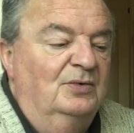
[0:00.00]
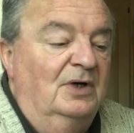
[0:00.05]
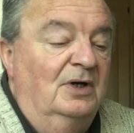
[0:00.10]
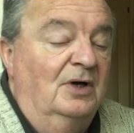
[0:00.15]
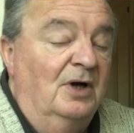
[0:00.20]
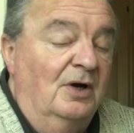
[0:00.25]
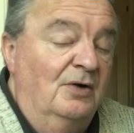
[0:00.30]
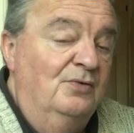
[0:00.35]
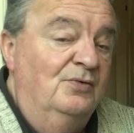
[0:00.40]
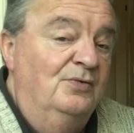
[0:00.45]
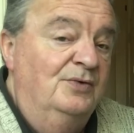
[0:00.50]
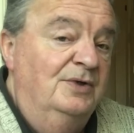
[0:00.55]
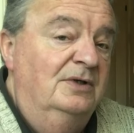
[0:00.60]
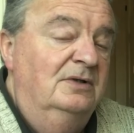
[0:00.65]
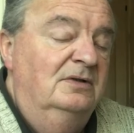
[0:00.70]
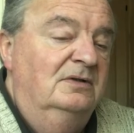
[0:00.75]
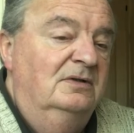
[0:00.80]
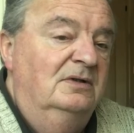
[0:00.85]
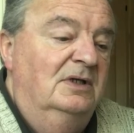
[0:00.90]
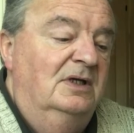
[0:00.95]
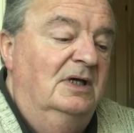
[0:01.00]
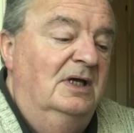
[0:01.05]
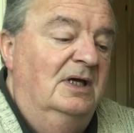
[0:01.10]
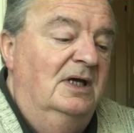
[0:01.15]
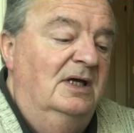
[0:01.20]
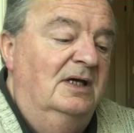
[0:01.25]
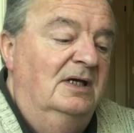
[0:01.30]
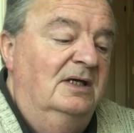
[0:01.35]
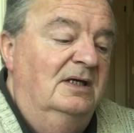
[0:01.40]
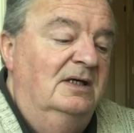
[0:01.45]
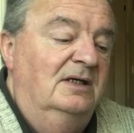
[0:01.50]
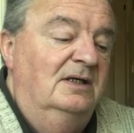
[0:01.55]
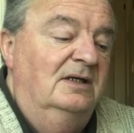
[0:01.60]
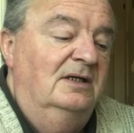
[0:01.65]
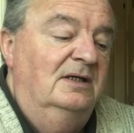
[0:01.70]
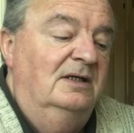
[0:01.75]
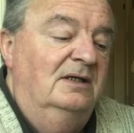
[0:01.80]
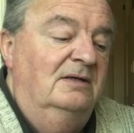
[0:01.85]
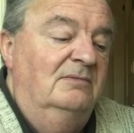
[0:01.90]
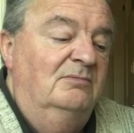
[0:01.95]
own
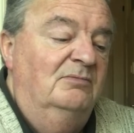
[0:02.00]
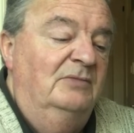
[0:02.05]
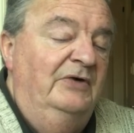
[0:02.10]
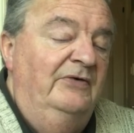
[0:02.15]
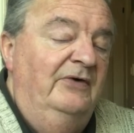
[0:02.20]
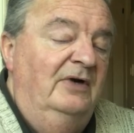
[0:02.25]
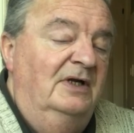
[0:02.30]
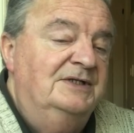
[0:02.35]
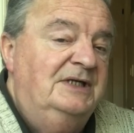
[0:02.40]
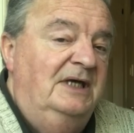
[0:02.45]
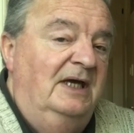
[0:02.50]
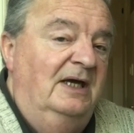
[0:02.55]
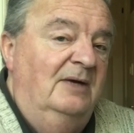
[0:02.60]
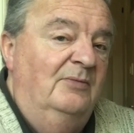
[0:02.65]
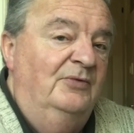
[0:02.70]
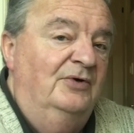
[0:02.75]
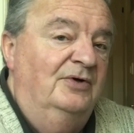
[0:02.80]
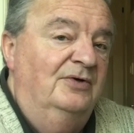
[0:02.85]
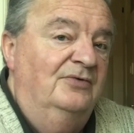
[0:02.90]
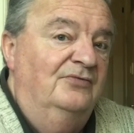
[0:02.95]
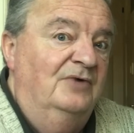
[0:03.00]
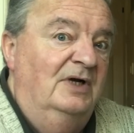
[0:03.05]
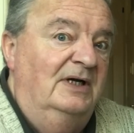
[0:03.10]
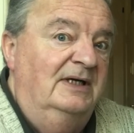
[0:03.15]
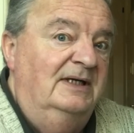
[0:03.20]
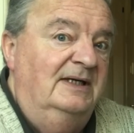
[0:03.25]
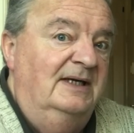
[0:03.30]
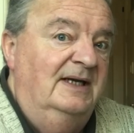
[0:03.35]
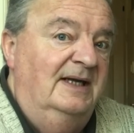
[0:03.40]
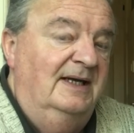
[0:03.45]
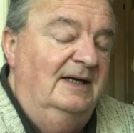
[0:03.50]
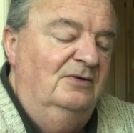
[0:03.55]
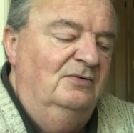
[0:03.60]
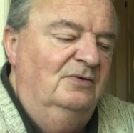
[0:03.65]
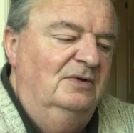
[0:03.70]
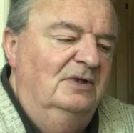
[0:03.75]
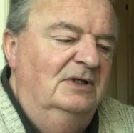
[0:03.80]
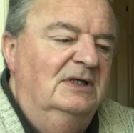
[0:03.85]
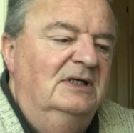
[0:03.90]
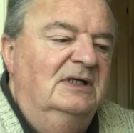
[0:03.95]
a mirrorless camera right now
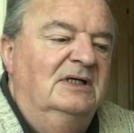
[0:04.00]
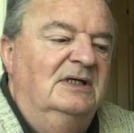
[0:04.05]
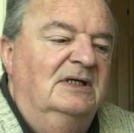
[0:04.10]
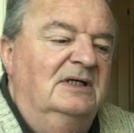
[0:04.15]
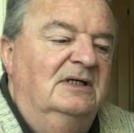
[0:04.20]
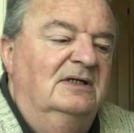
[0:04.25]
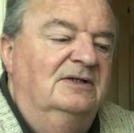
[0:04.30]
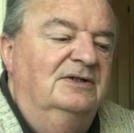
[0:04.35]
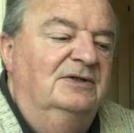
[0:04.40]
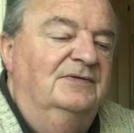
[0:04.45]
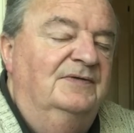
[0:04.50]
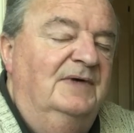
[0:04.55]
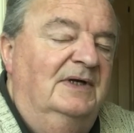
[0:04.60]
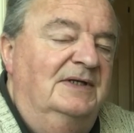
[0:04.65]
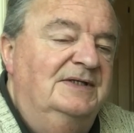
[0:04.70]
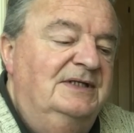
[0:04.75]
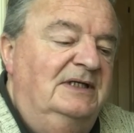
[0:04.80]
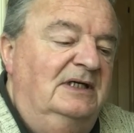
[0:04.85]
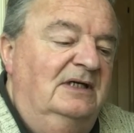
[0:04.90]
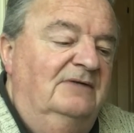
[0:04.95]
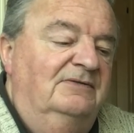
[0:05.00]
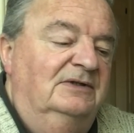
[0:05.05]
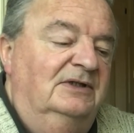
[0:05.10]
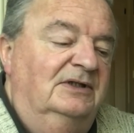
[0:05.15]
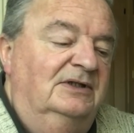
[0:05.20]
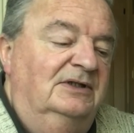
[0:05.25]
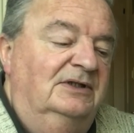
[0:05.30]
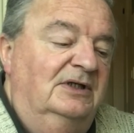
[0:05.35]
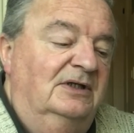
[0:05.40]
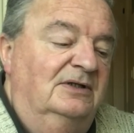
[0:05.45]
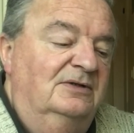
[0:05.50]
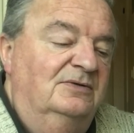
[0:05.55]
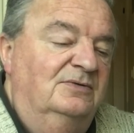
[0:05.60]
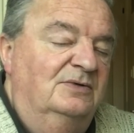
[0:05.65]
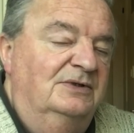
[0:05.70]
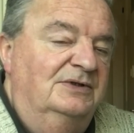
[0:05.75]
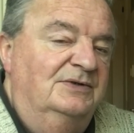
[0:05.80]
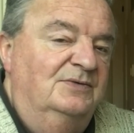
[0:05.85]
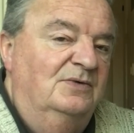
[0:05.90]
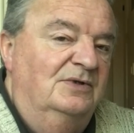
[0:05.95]
and you fancy having a go
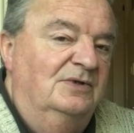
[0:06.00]
with